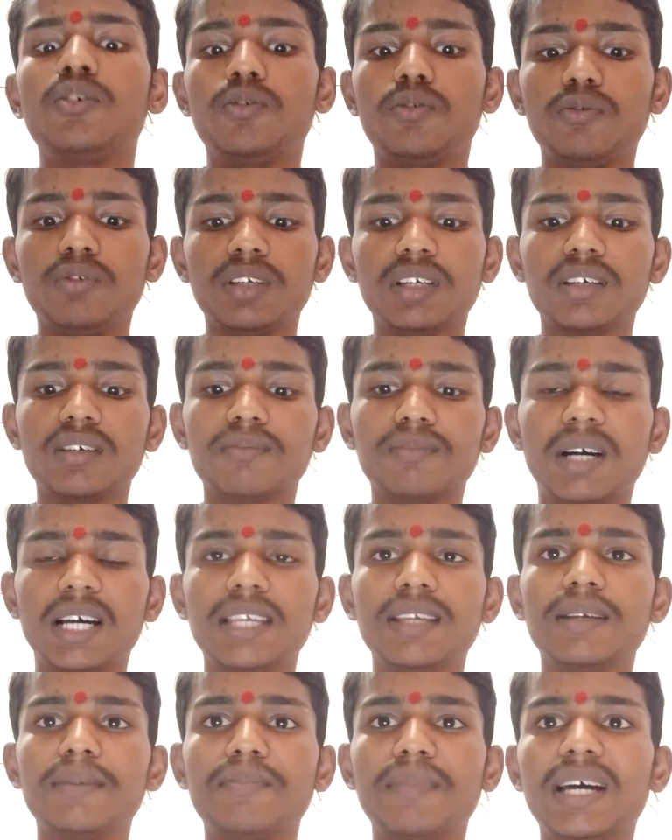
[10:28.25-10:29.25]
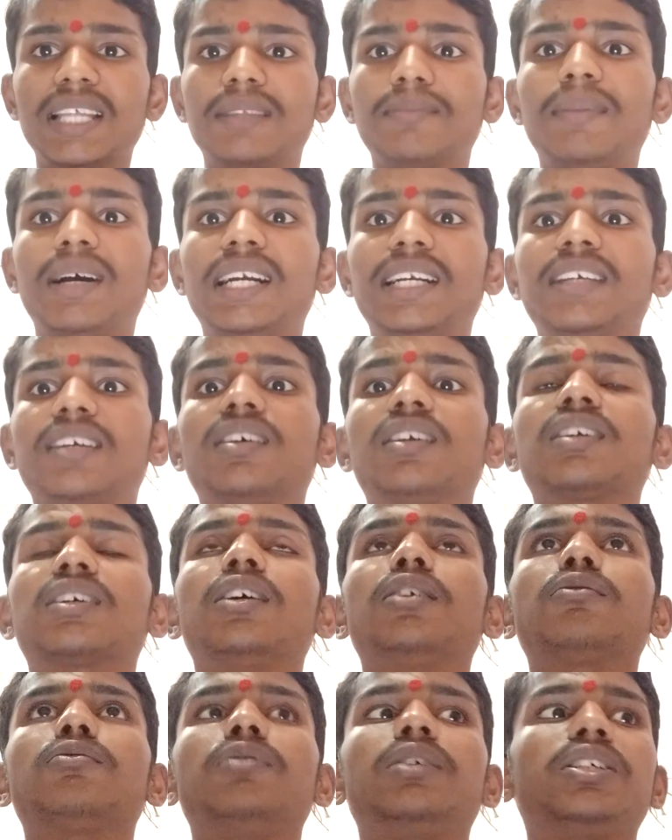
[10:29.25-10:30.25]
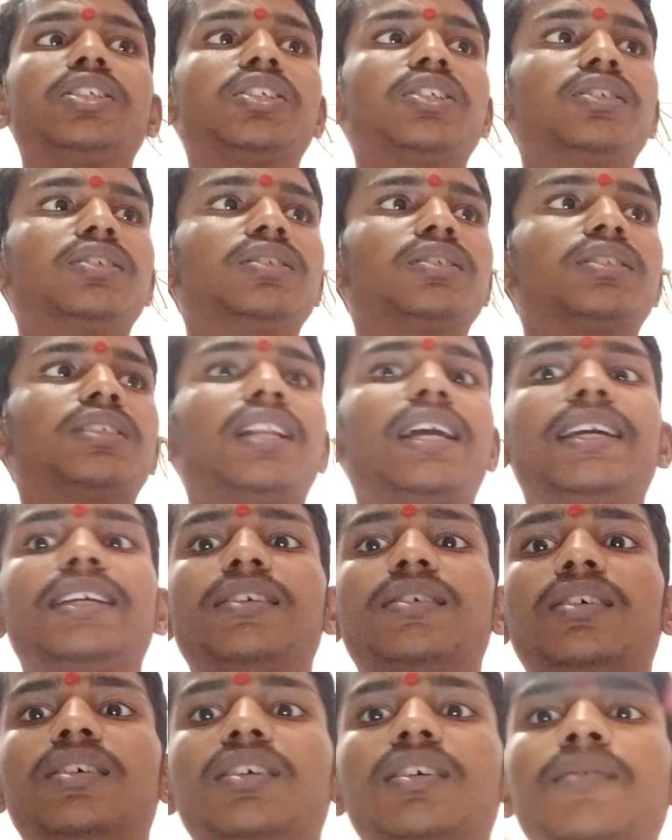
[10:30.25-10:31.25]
Doing by mathematical calculations, like